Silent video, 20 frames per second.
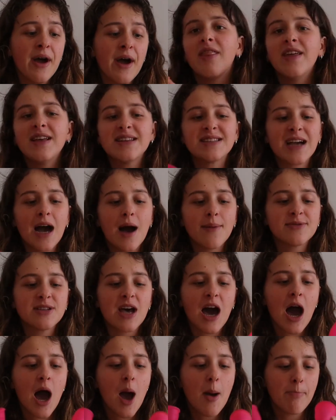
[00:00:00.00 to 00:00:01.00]
These cups
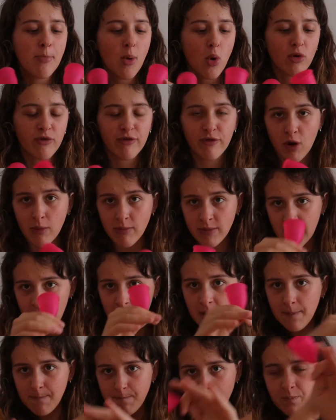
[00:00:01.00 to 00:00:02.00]
I bought from
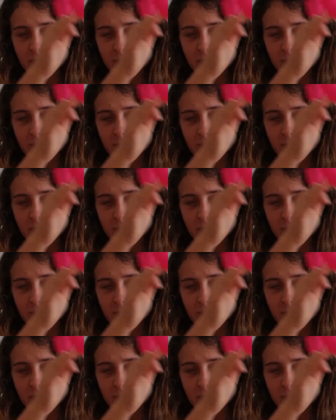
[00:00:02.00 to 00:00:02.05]
the